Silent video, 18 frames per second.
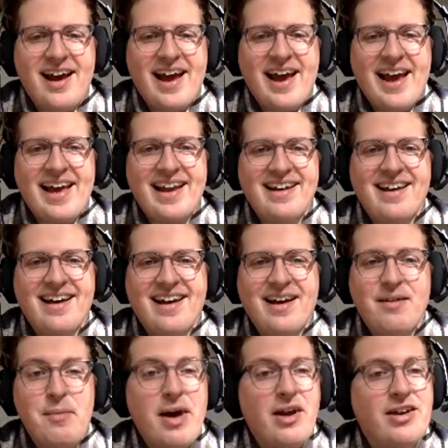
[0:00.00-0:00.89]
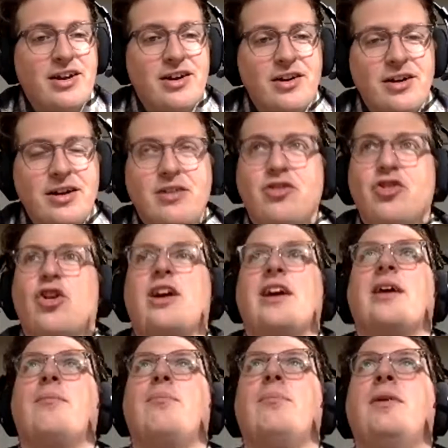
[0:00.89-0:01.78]
And I'm out here
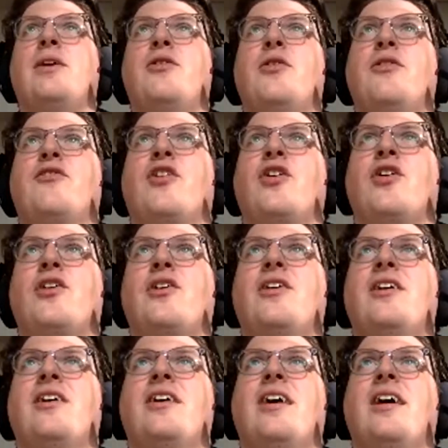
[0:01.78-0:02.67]
enjoying a beautiful,